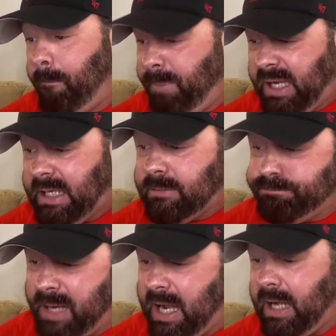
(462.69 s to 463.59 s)

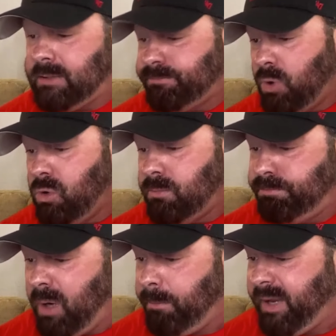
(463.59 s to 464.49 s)
Bing, bang,
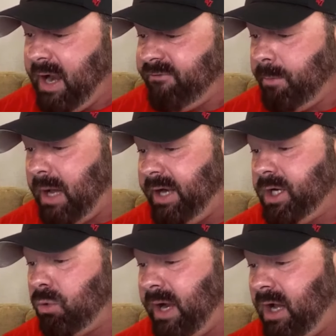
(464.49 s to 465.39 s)
boom, bumping everybody
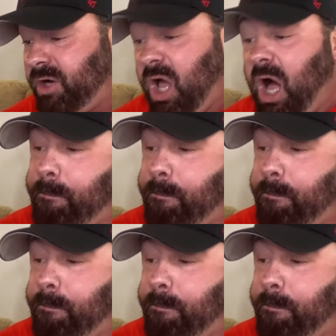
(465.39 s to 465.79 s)
around.